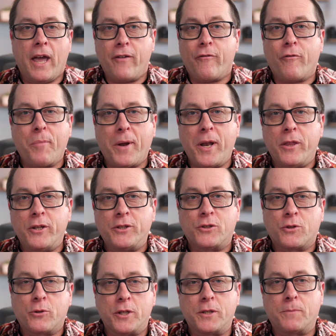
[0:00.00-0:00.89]
Hey everybody, this
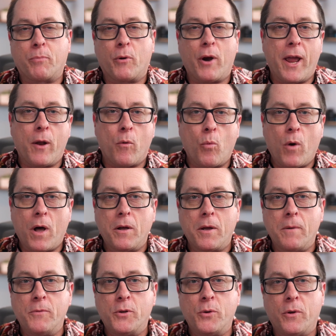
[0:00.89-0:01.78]
is Chris Brandt.
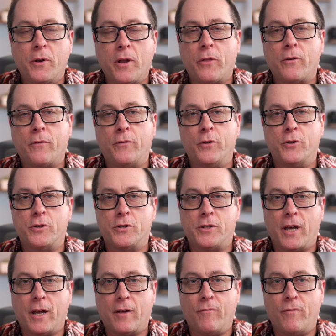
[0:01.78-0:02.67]
Welcome to another
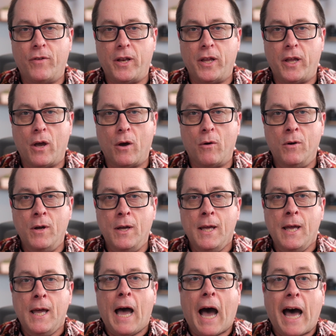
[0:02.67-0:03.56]
FUTRtech video.
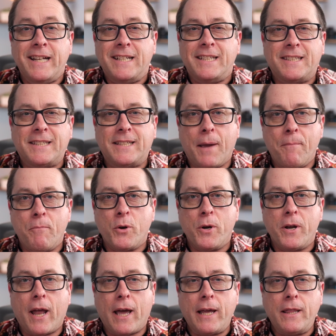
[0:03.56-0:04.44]
On December
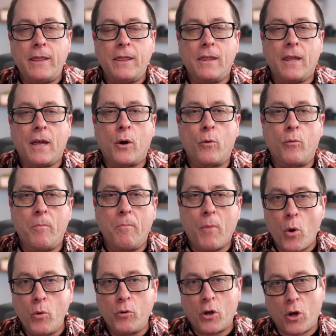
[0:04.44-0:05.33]
9th a
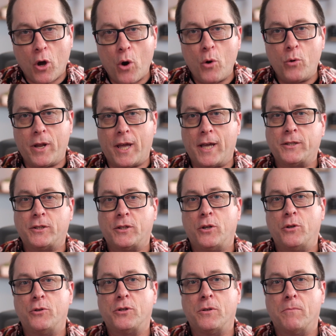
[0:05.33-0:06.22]
remote code
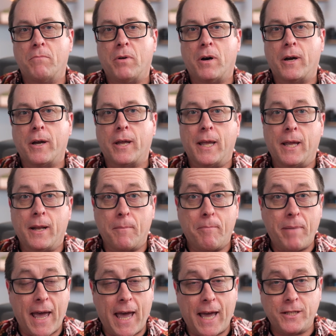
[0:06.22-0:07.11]
execution bug in
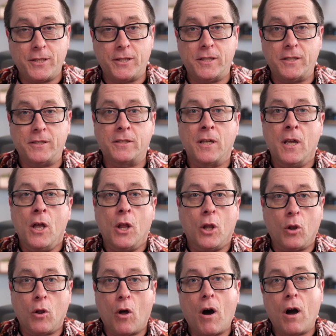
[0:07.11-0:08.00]
Apache's
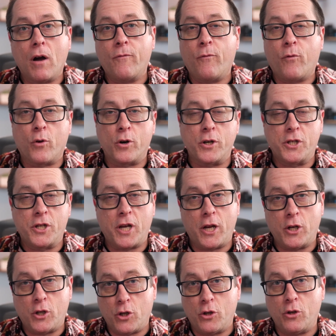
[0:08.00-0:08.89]

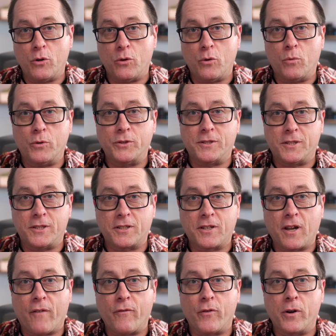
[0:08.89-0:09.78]
log4j2 was
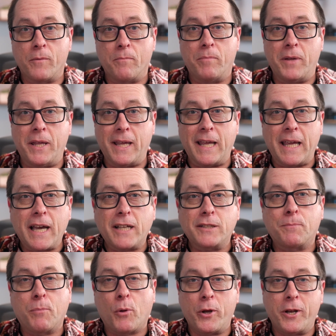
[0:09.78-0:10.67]
discovered being
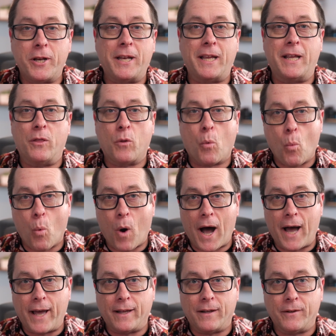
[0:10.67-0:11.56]
exploited in the
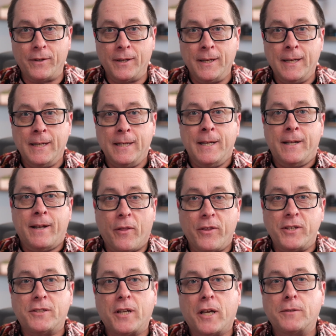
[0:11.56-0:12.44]
wild. Now,
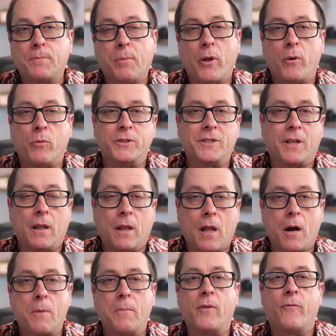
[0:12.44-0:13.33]
this exploit was
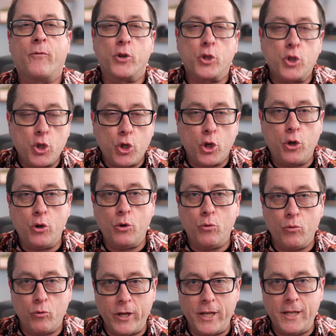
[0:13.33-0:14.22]
alarming for
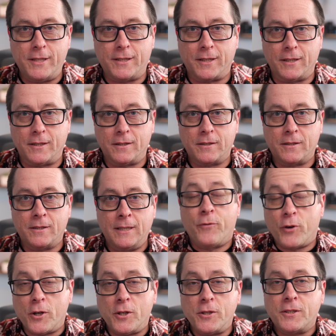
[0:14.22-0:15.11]
two reasons.
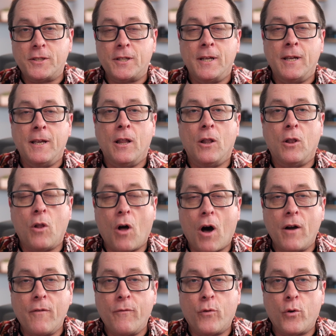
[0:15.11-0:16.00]
First,
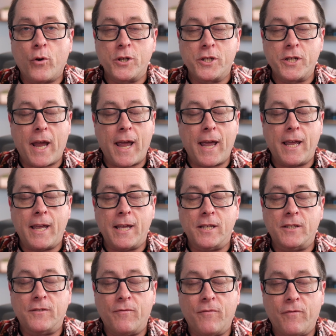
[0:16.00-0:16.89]
log4j
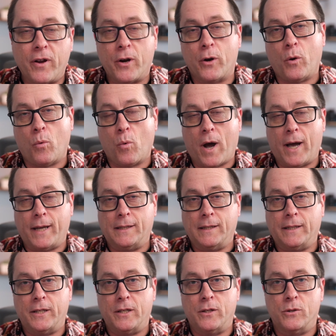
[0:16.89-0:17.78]
is very
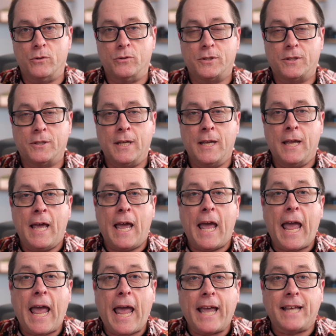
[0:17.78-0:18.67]
widely used.
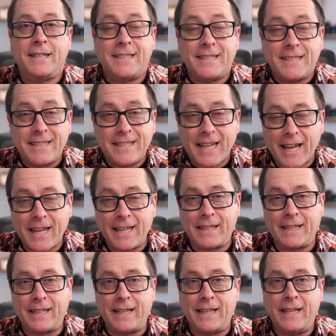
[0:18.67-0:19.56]
And
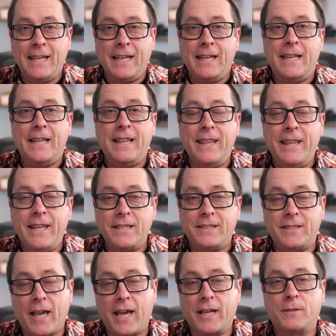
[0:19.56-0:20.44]
secondly,
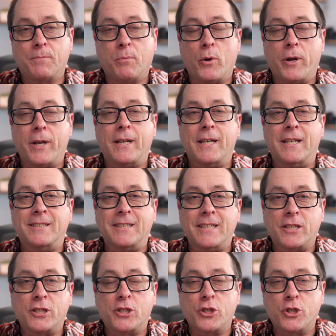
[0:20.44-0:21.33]
this exploit is
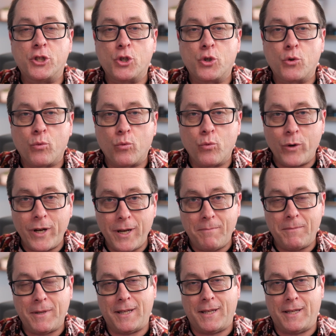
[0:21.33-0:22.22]

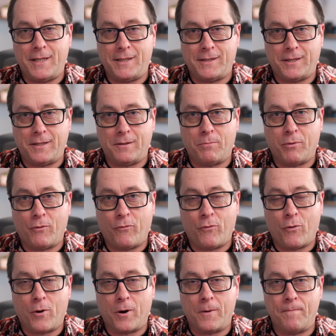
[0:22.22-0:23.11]
extremely easy to
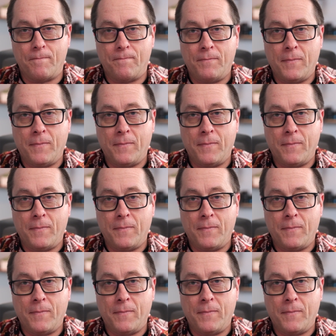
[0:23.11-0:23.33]
perform.